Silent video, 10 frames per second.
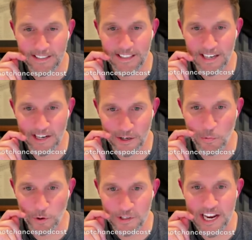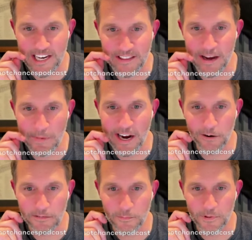Mm-hmm. And, you know, and we're taking them
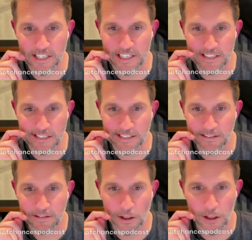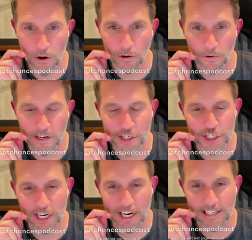out with these like long range
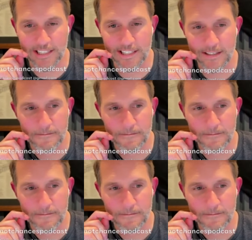shots.